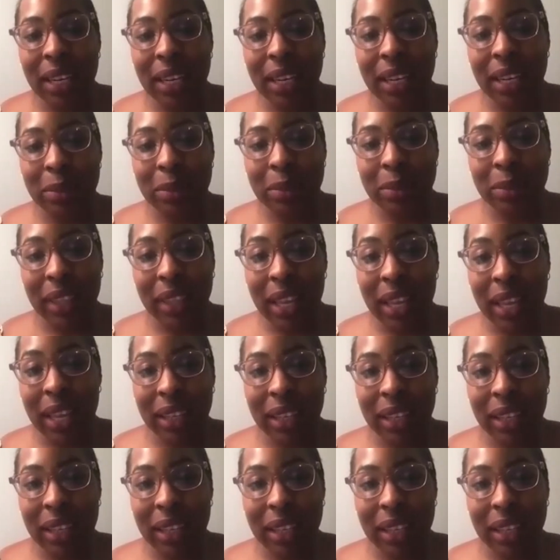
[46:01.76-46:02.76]
and it's
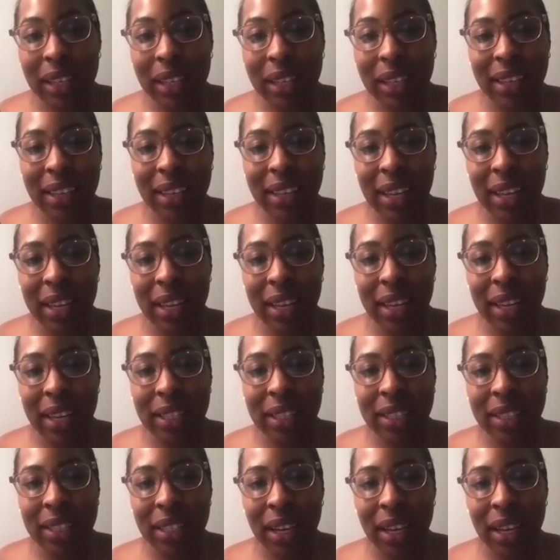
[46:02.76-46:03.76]
pathetic. And,